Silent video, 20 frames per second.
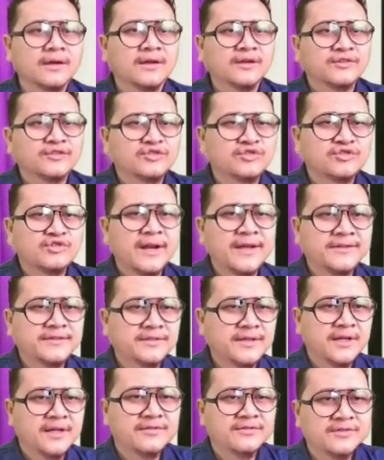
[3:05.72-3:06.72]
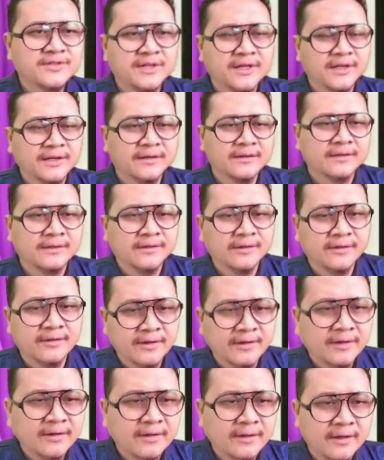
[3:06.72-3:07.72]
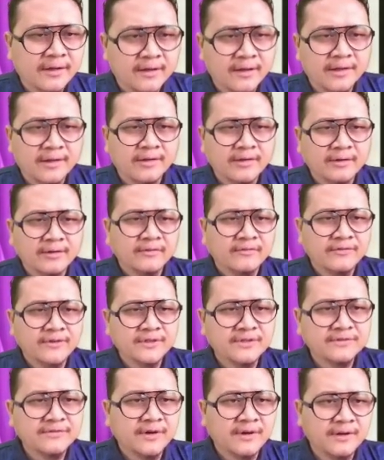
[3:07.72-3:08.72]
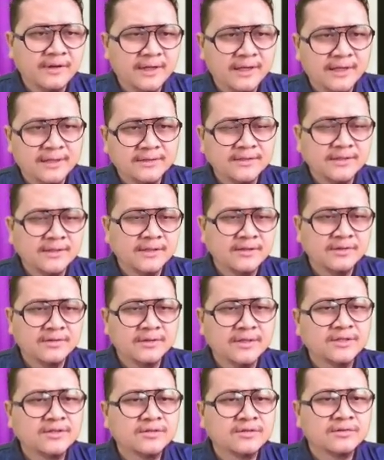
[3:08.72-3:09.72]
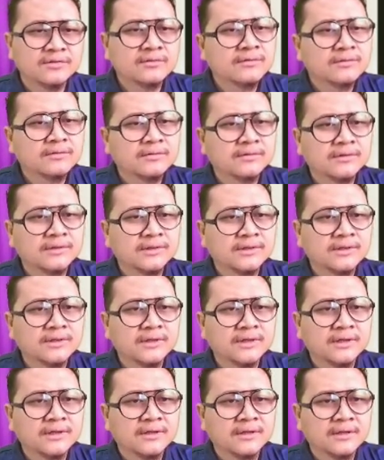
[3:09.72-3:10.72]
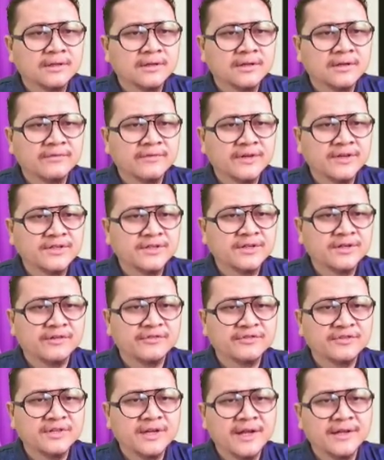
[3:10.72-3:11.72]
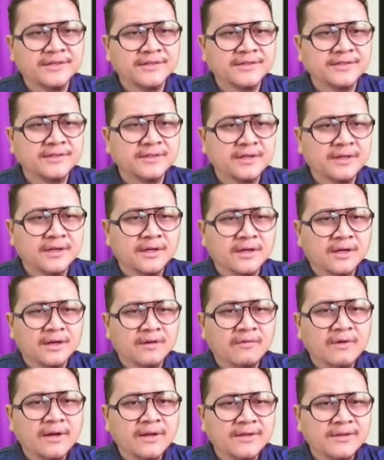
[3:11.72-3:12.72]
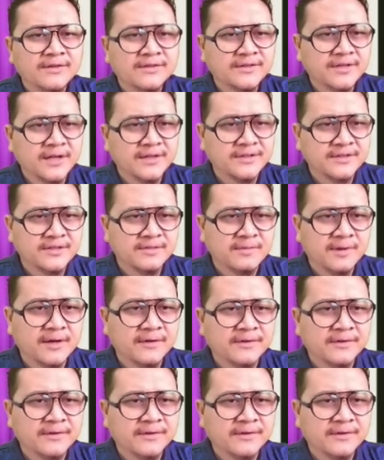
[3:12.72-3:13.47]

Stress and strain. First of all, let's look into the definition of stress. What is stress is about?